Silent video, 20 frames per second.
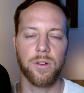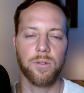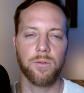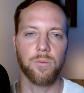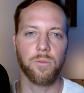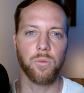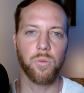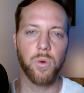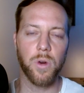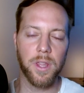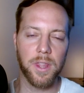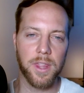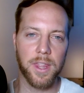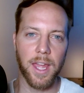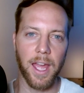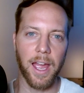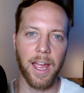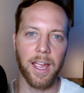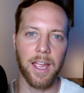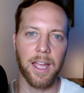with
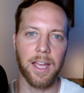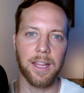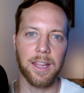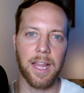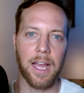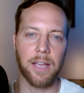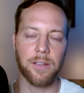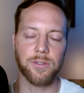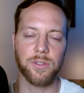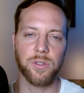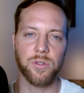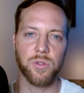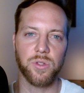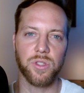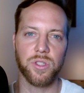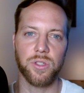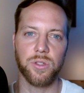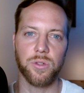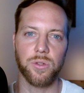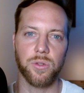that allows you
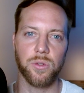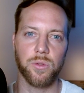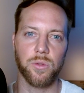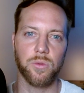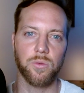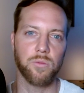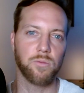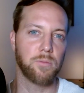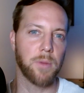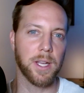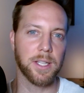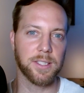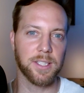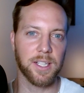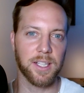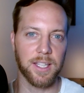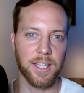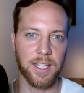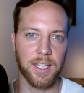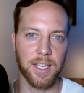to
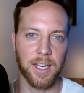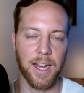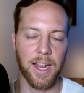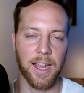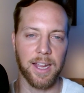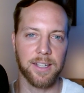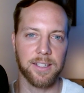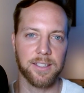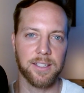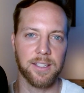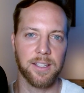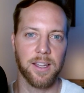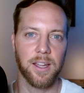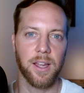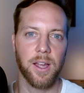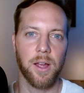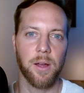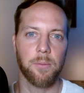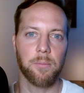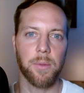basically connect.
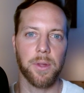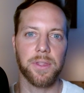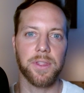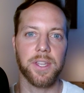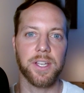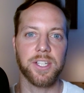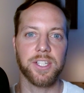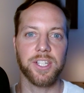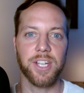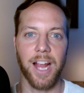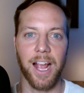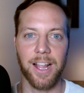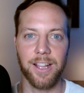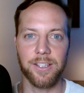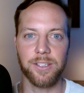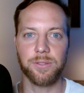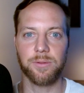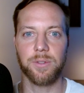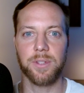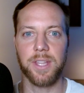But the
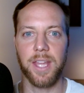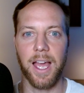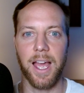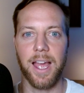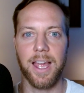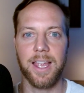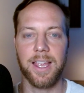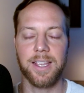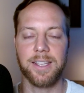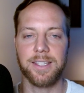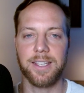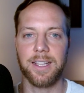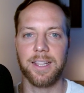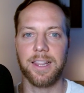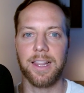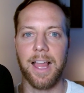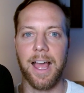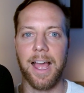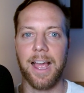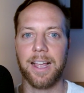challenge with that is it
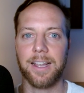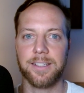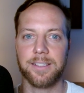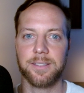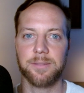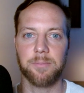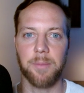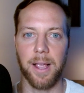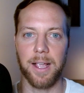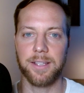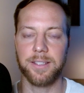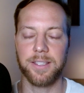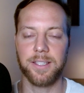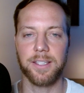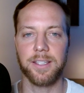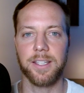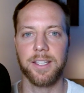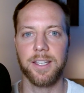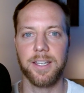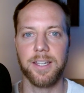lacks
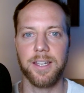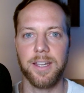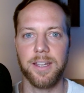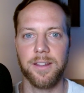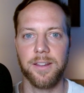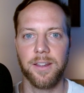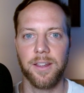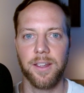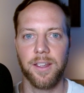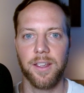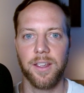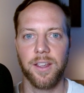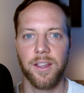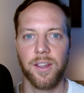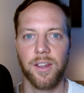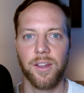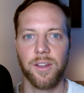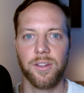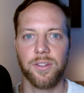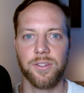masculinity.
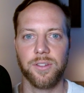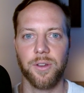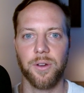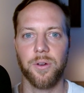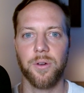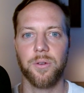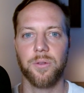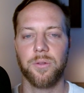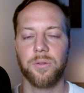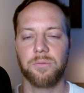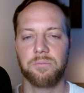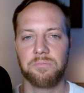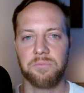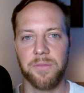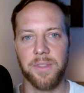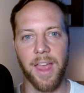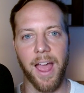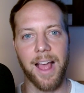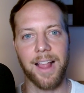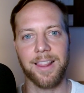So
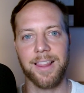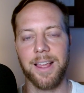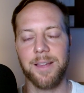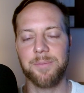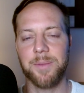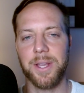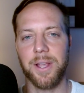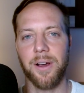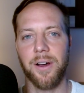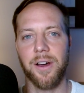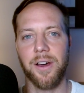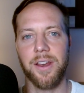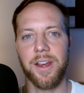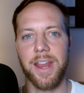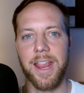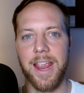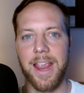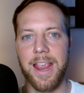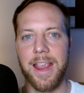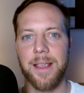that led me
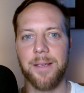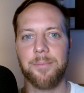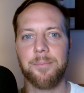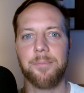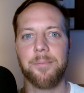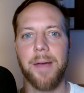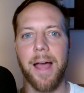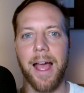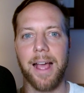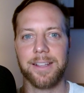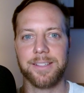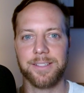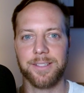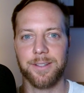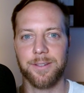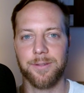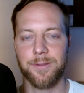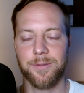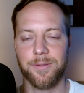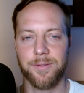on a
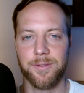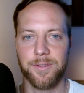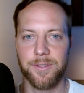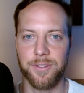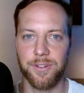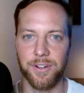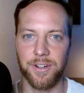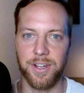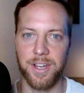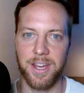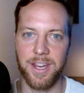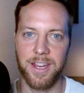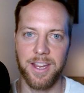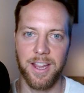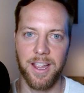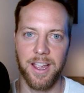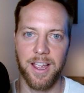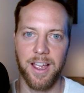massive journey.